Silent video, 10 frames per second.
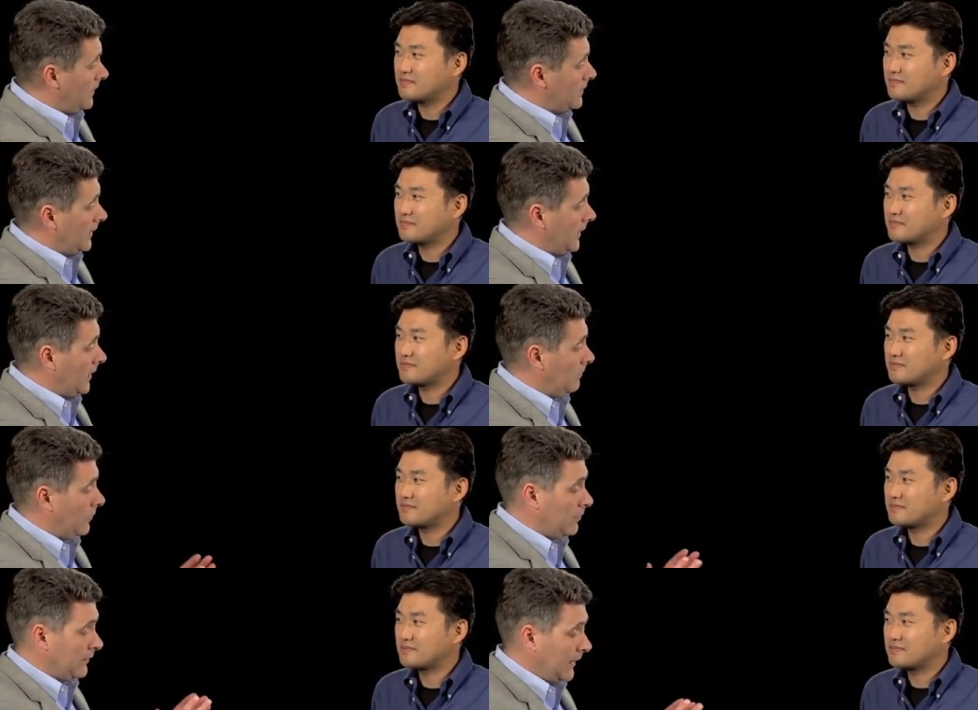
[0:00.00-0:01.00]
Speaker 1: one is I get
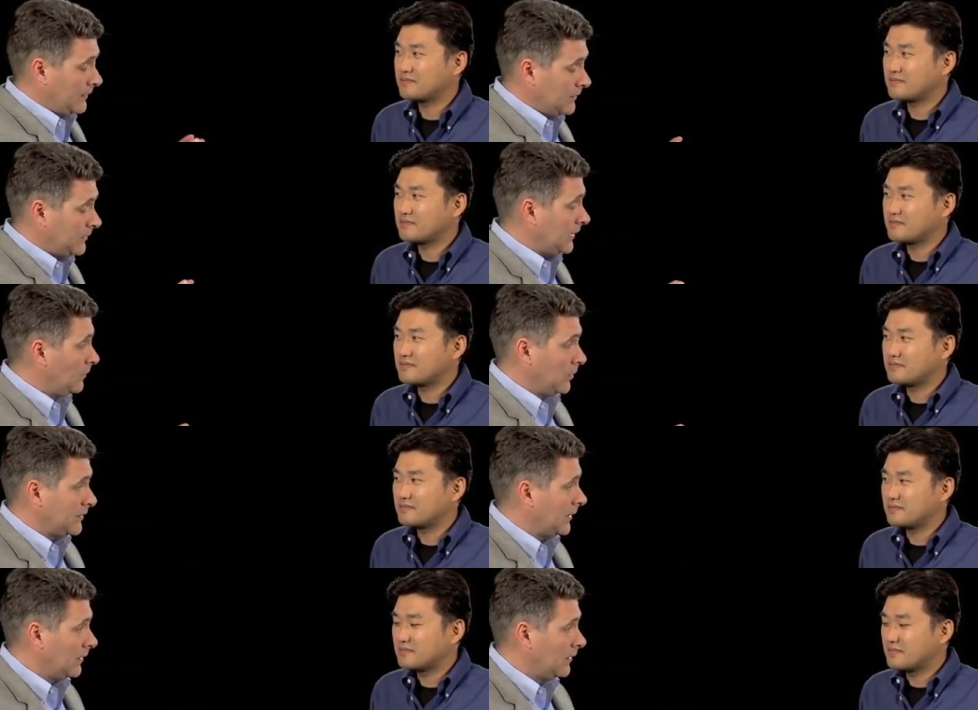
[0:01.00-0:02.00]
improved latency. What
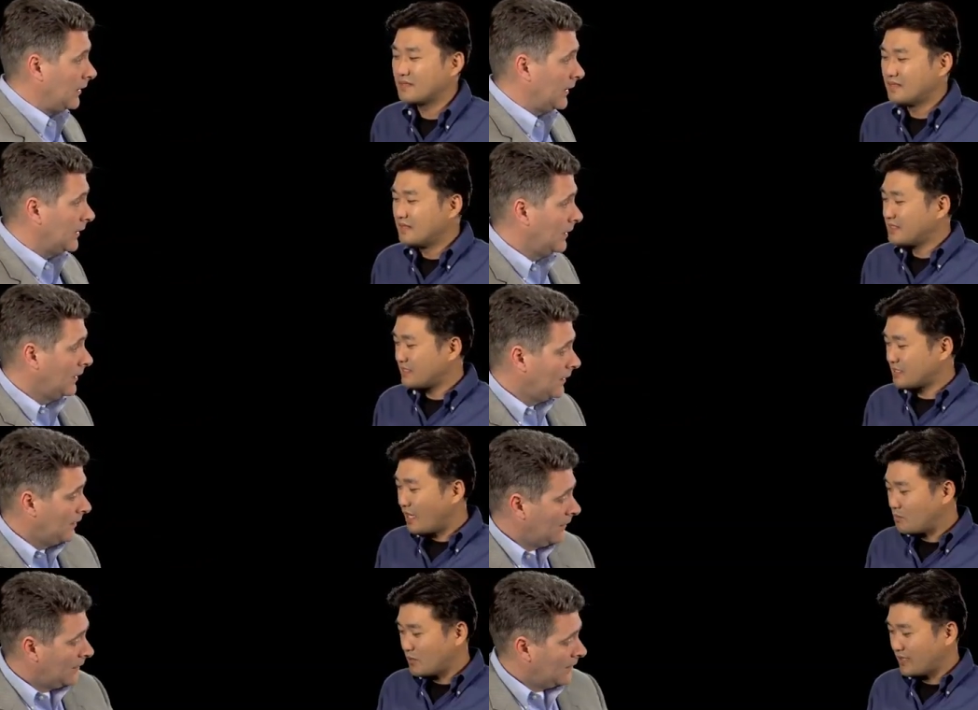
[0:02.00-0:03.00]
does it look like?
Speaker 2: The
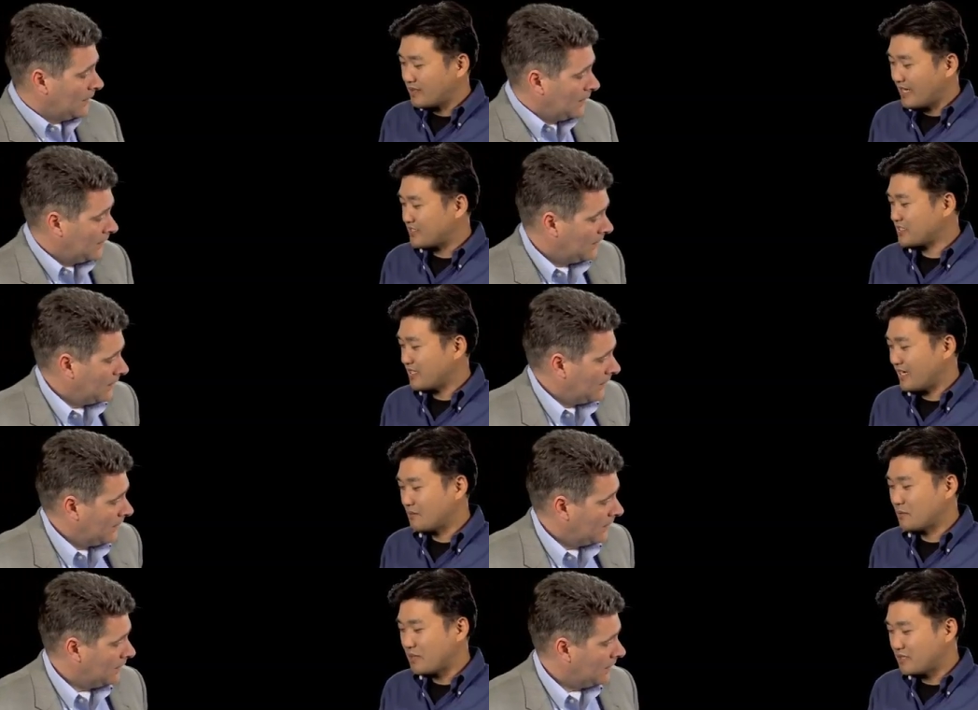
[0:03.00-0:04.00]
top one actually
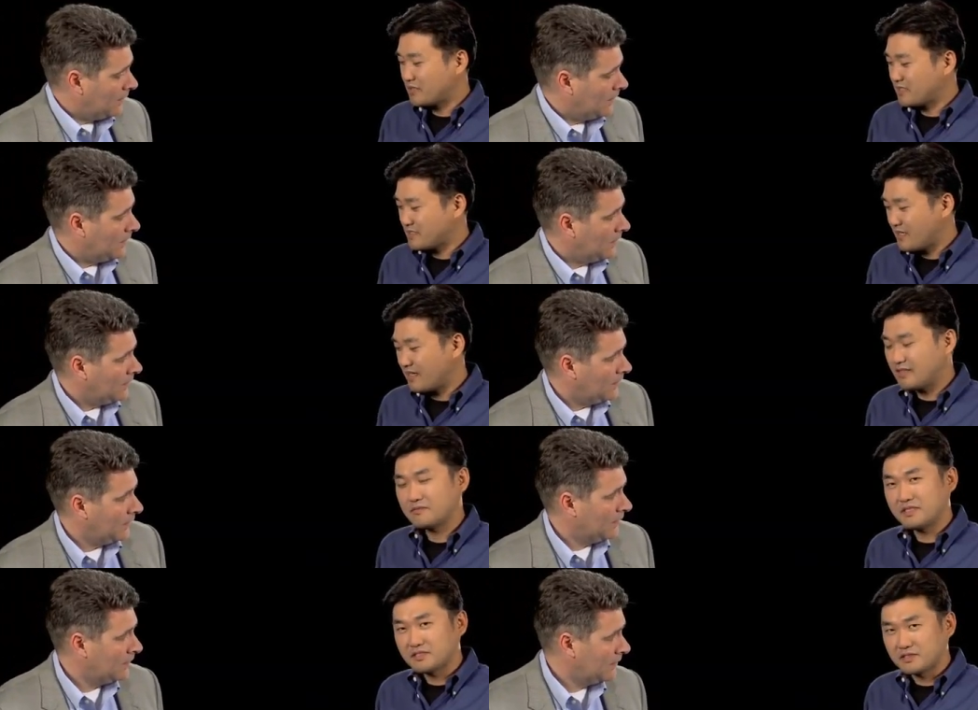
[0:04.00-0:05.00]
have a better design
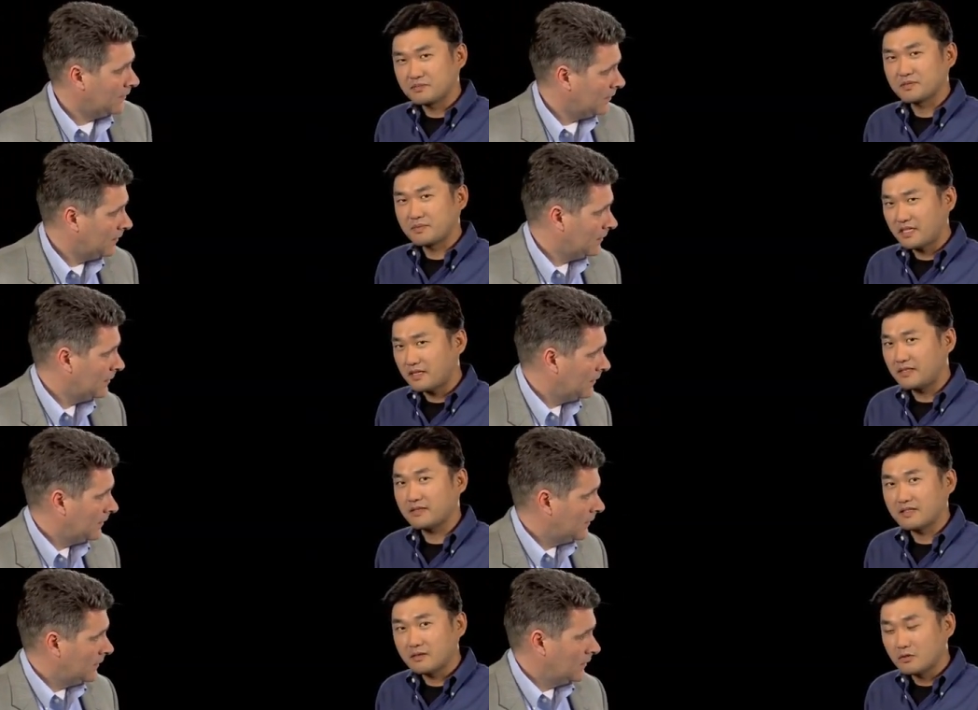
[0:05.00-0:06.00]
in terms of the getting
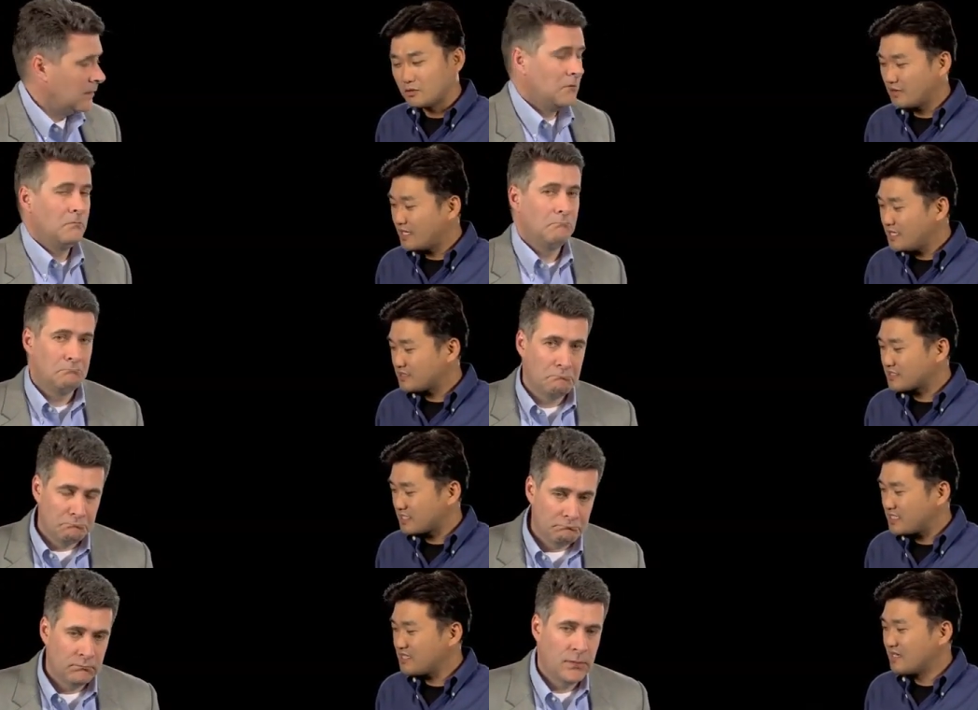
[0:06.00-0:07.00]
a lower
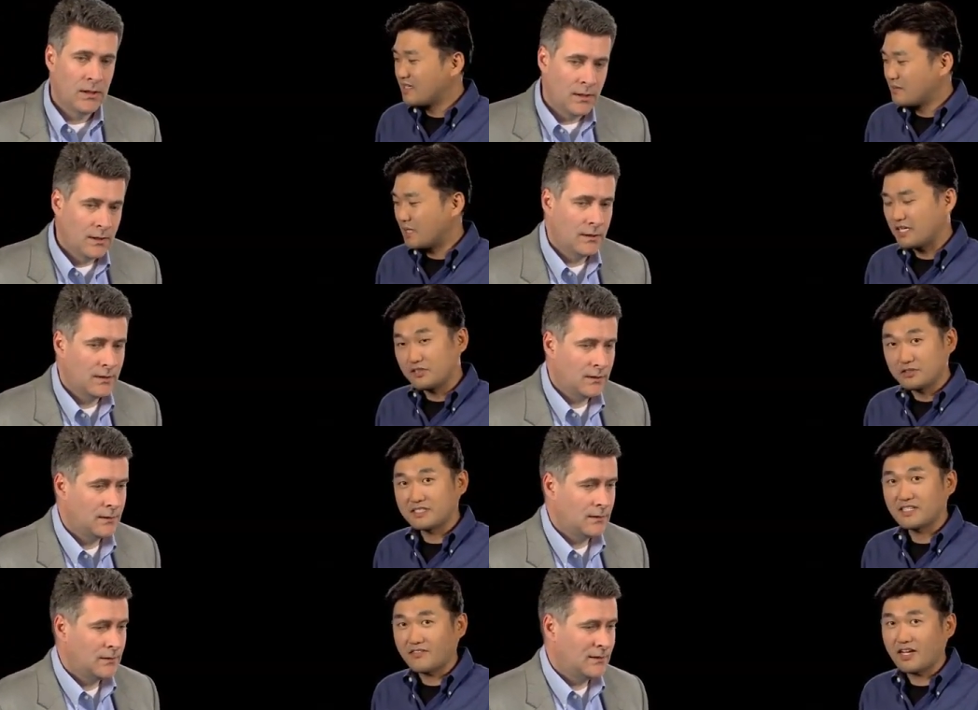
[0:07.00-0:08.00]
latency by
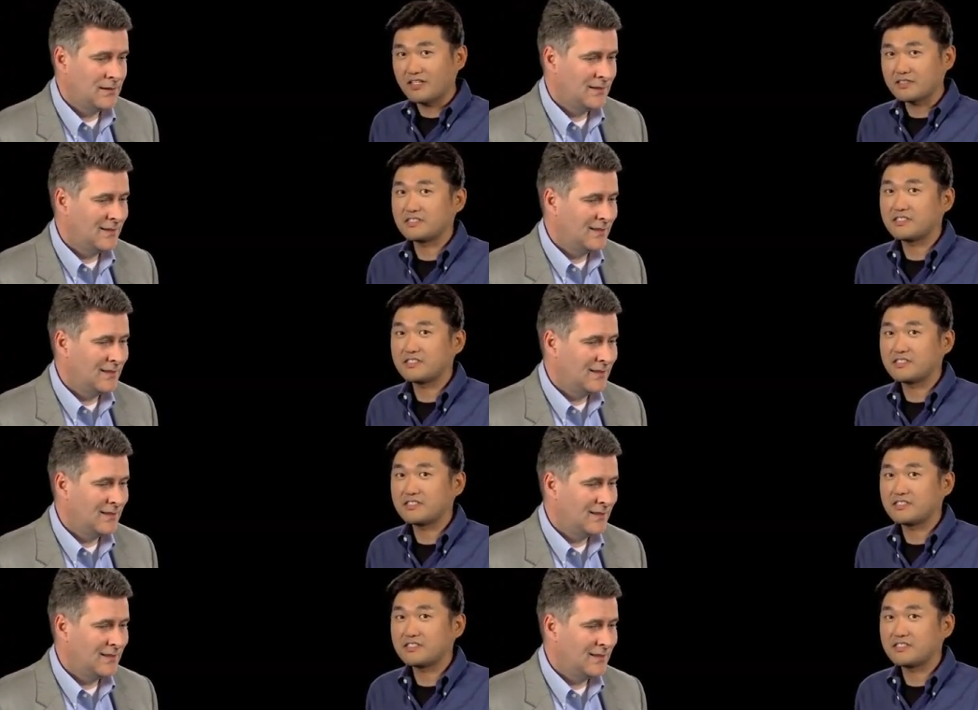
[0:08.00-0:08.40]
using a PHY-less